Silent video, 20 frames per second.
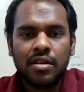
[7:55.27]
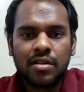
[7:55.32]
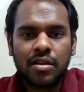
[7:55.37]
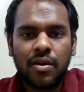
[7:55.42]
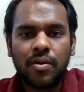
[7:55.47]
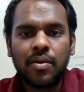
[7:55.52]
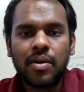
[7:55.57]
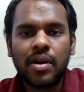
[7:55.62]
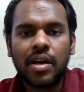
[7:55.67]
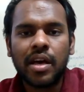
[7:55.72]

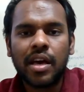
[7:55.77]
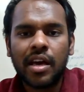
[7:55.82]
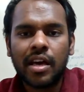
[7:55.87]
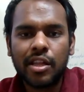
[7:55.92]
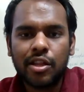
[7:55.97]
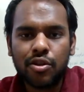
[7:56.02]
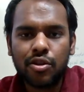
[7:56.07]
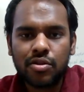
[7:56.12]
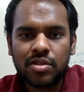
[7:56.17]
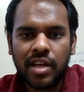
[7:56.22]
So
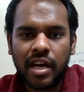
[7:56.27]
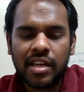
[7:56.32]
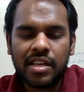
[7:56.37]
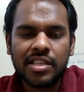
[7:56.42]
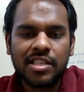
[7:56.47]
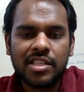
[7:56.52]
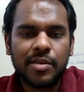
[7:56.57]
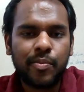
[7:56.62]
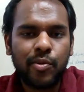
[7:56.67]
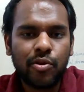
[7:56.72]
Hindustani
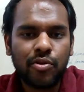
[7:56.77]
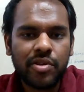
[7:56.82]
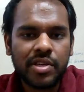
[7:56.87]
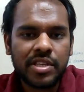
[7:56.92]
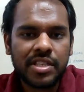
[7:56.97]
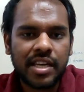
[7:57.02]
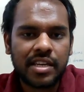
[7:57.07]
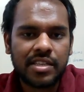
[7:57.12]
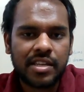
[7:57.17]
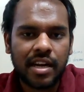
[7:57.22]
is a
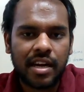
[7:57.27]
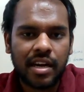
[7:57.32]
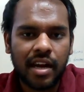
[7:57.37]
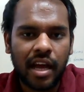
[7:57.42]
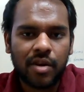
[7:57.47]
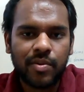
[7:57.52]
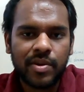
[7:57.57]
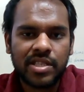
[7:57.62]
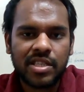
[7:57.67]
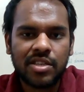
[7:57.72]
pluricentric
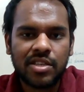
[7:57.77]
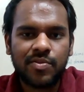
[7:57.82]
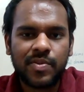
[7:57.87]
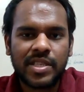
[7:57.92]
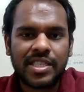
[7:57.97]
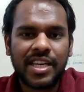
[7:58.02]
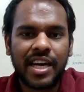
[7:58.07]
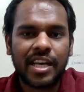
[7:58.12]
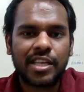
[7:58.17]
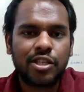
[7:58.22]
languages
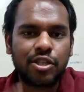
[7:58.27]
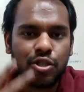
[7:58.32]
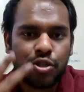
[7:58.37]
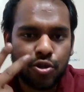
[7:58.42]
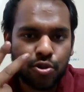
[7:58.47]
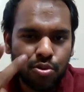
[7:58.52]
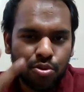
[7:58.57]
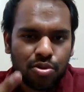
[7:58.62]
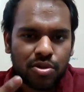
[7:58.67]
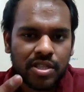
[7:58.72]
which has
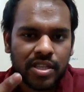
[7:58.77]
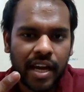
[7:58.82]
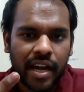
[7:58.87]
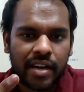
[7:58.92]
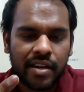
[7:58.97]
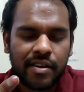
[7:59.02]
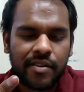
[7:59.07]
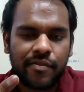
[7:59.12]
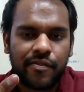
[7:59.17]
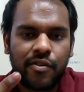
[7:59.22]
two
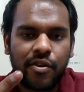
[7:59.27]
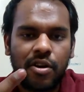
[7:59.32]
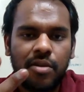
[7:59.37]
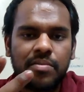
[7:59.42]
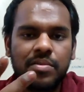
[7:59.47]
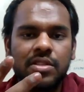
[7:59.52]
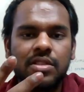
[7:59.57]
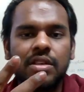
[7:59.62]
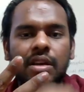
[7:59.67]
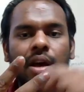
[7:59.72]
standard
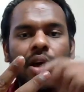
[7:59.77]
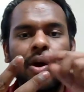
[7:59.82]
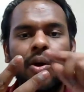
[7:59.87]
forms.